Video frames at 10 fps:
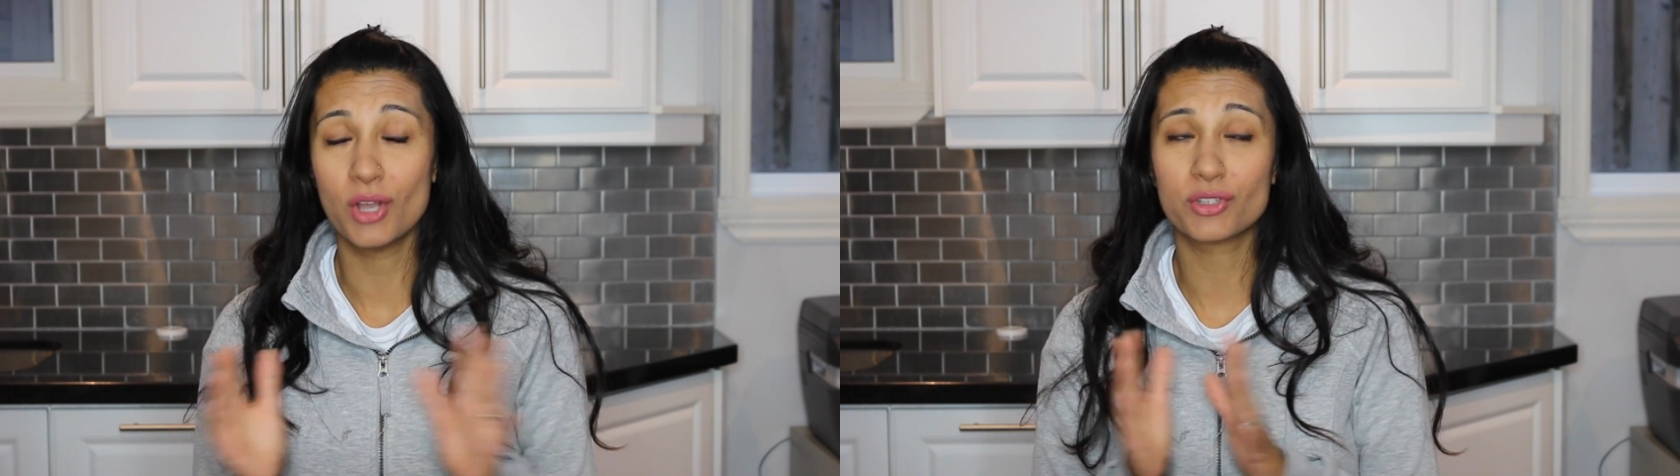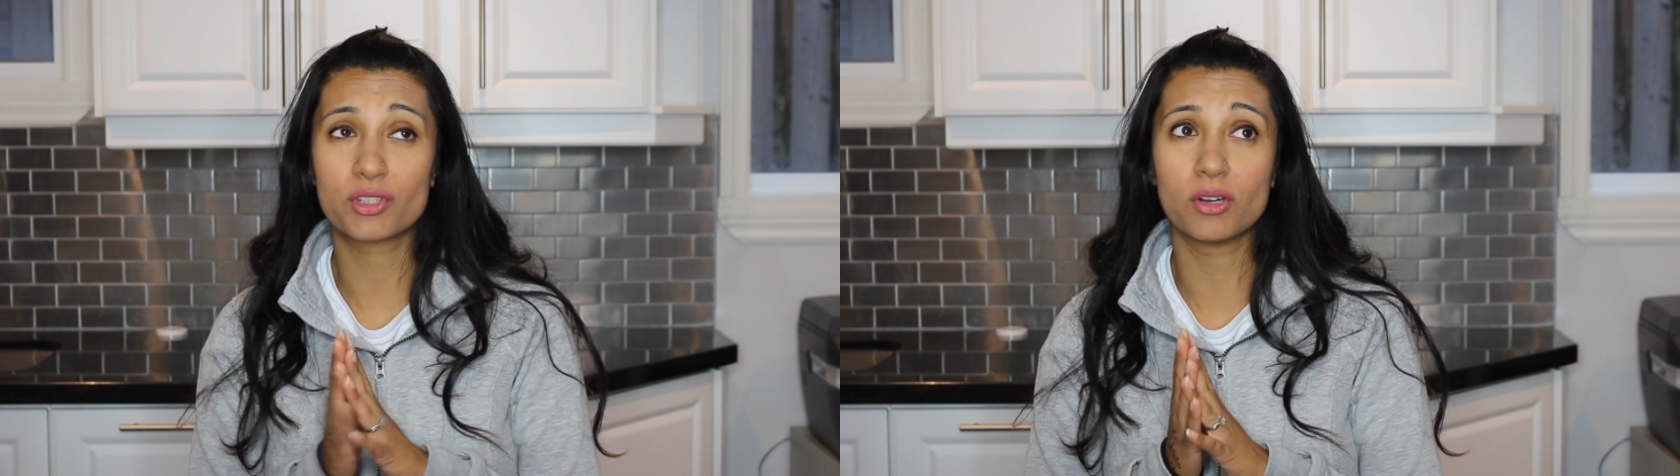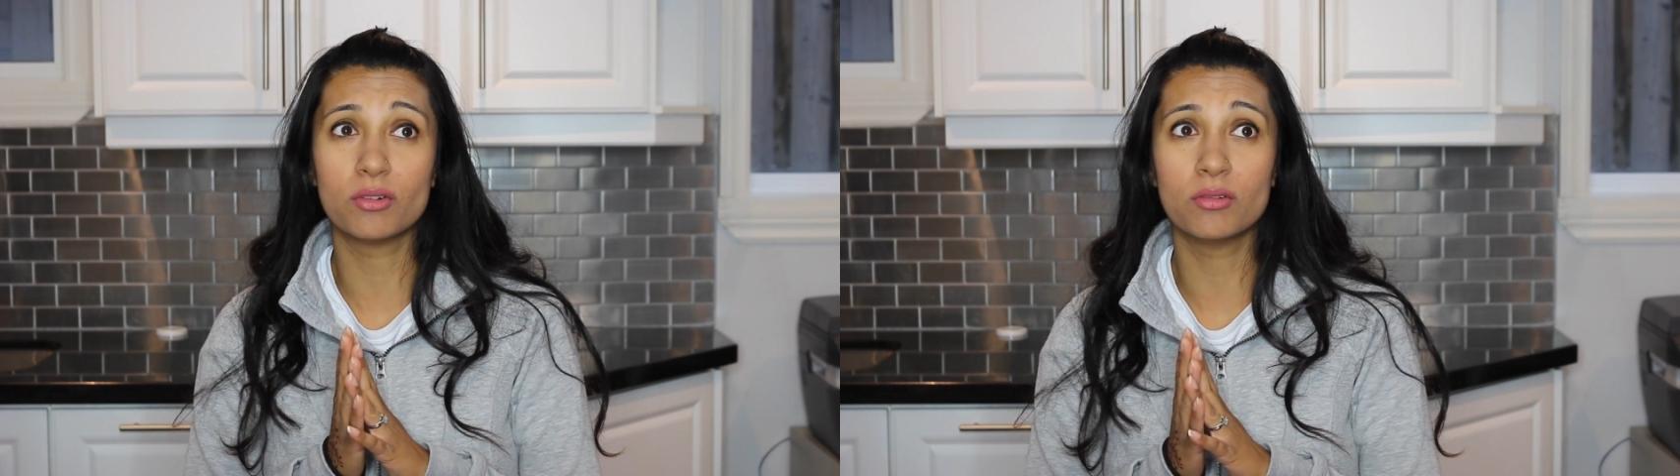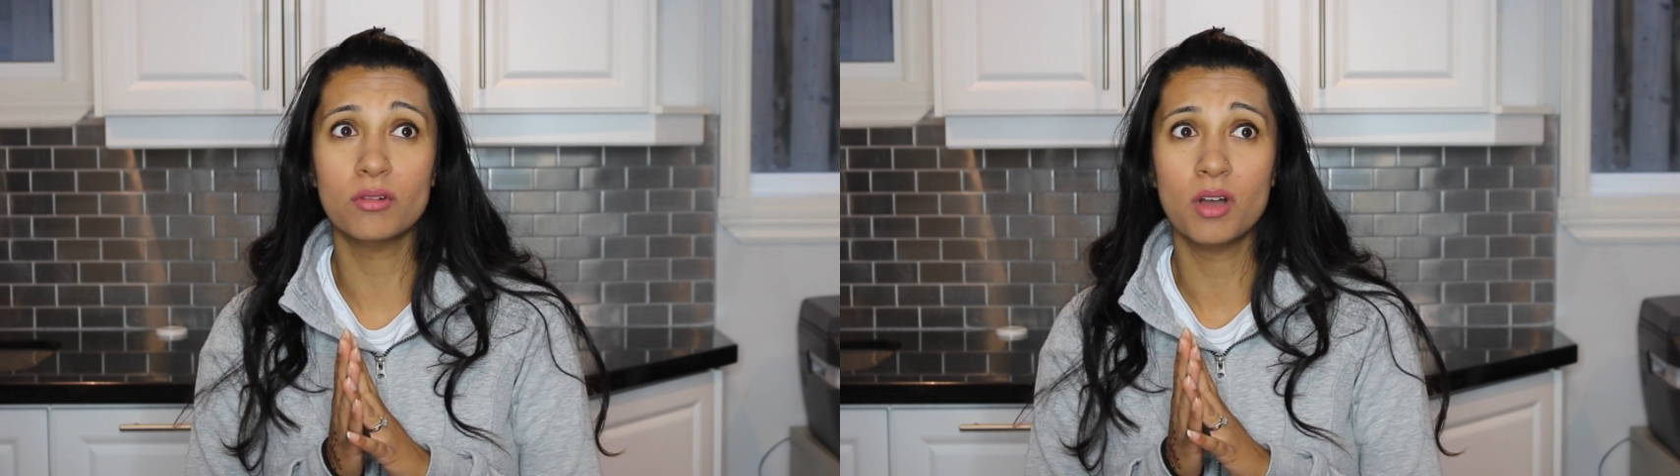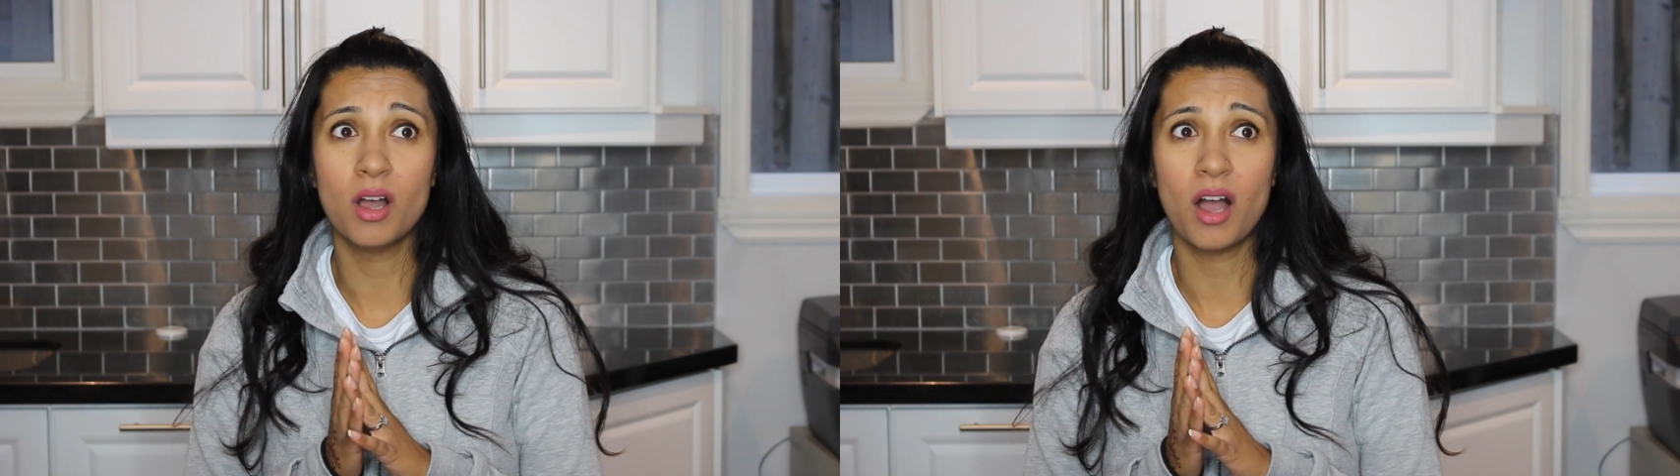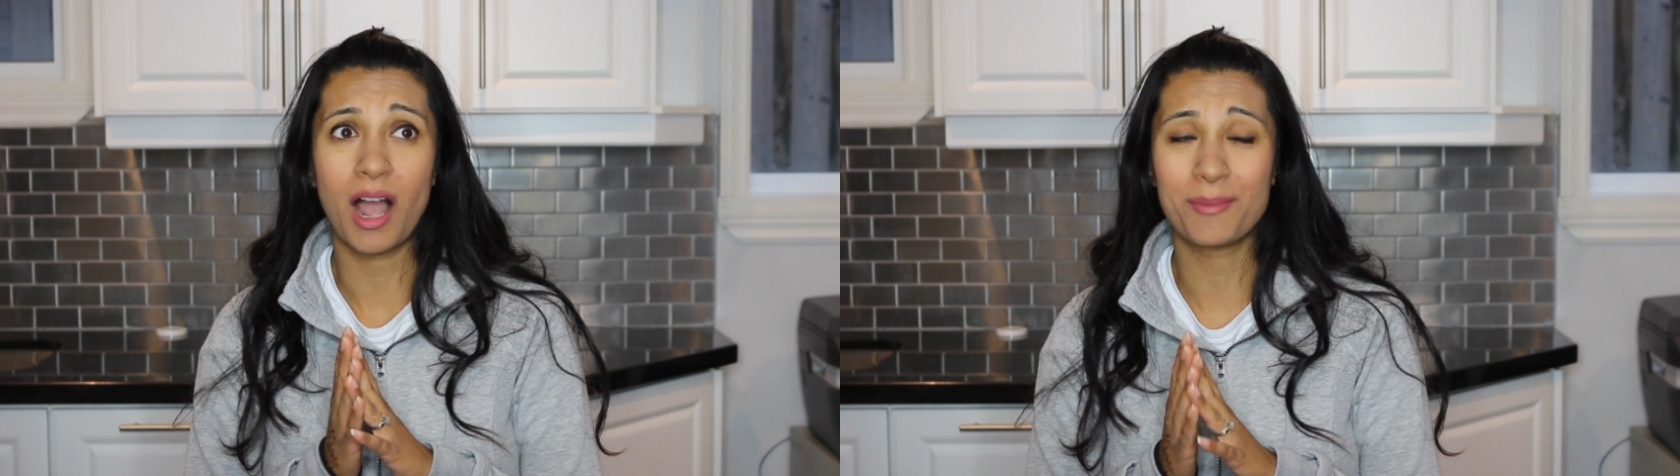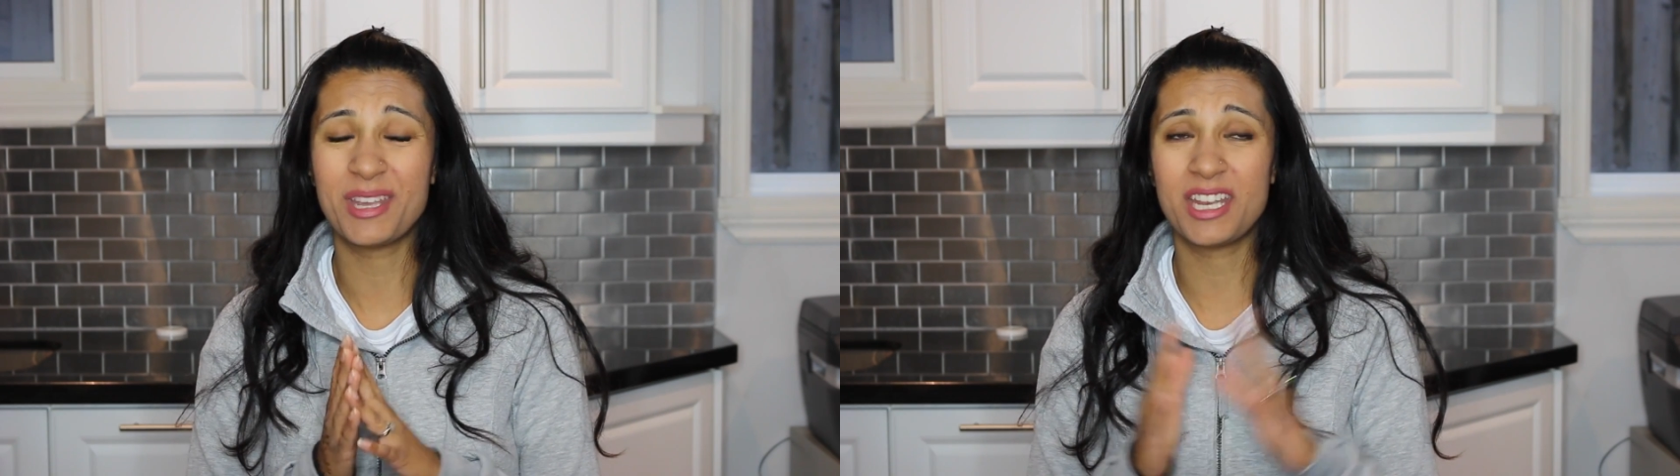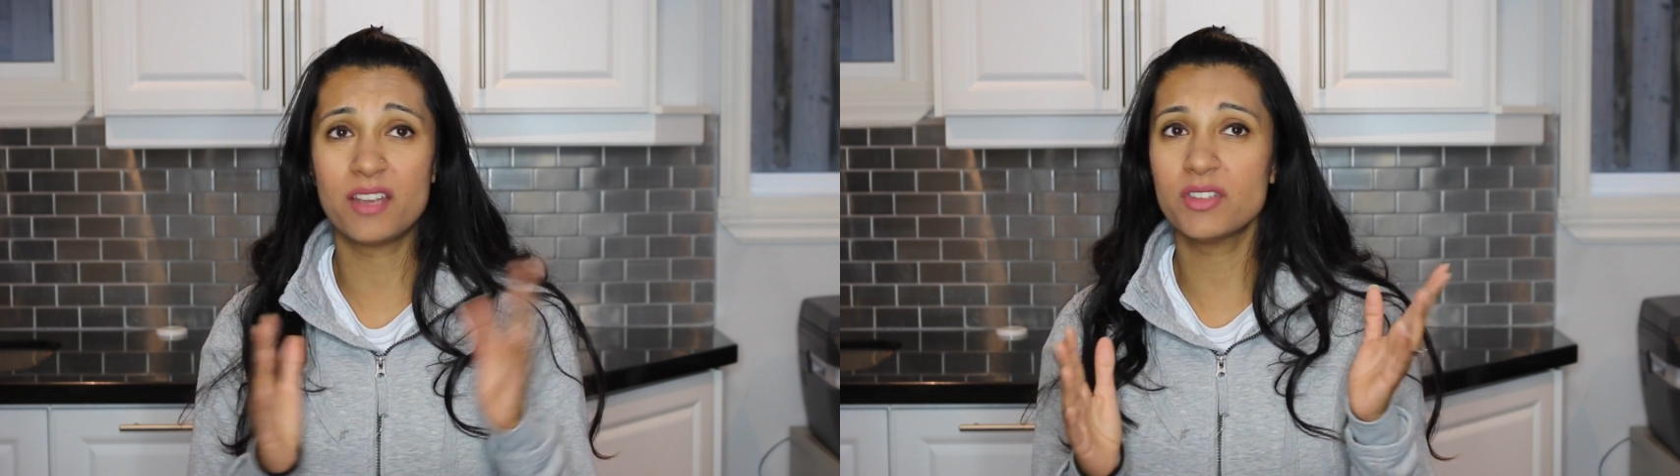So, I mean,